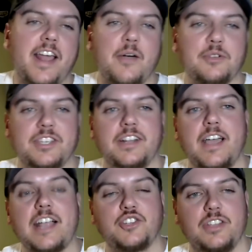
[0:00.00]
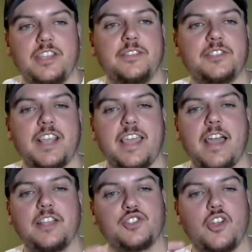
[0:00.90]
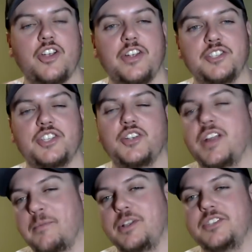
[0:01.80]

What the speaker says: And I was going to actually say, I saw your Instagram